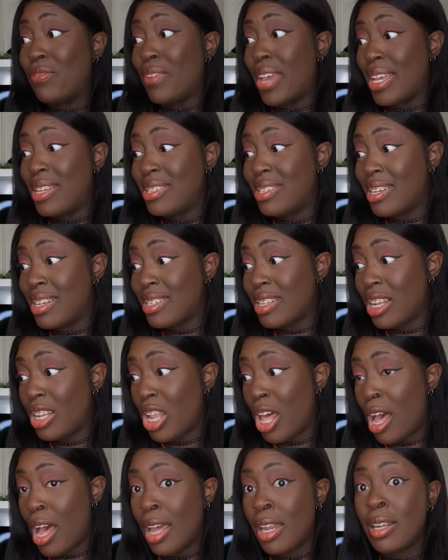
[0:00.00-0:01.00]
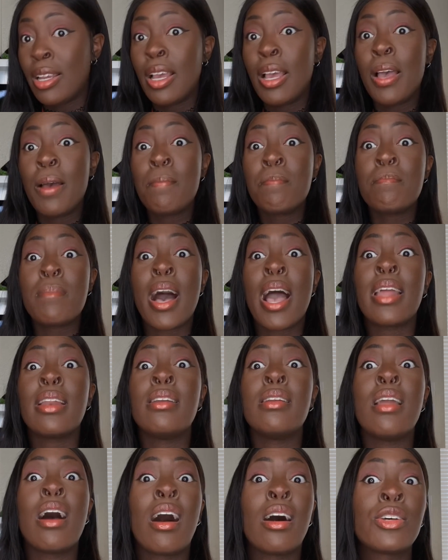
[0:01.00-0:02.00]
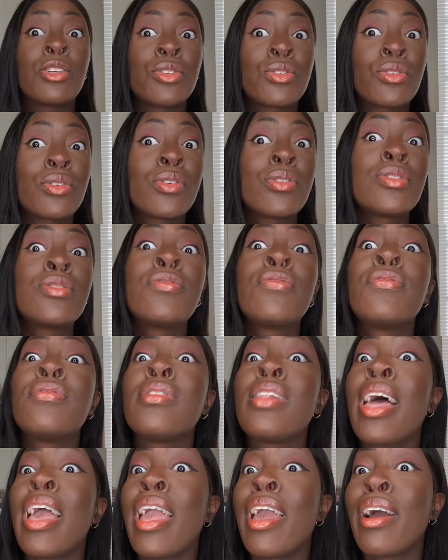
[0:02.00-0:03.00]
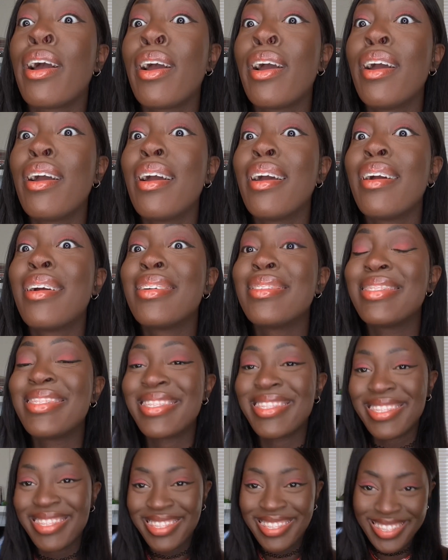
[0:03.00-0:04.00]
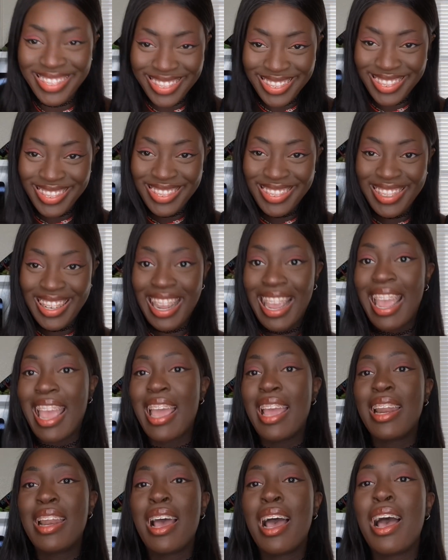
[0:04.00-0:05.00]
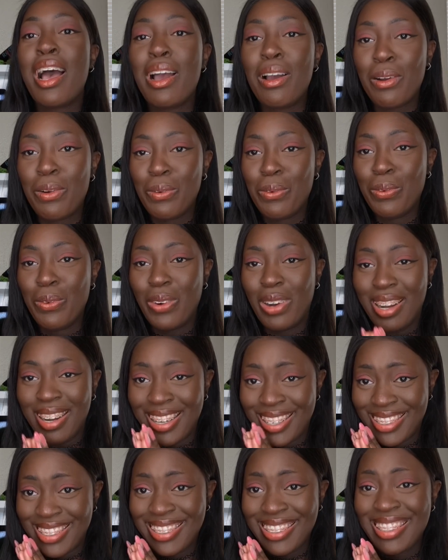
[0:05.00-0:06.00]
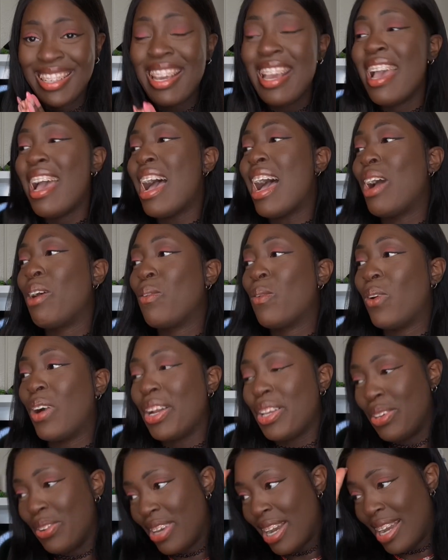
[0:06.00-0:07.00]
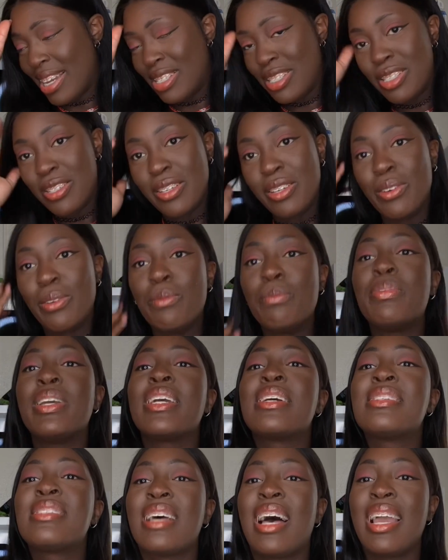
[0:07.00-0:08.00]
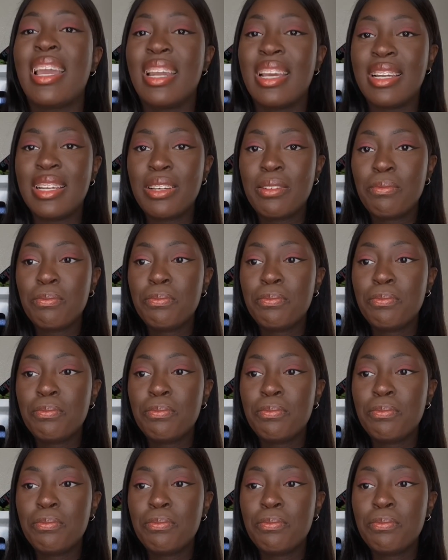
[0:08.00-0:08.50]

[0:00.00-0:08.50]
face does a lot. My nostrils flare. And I want you guys to be excited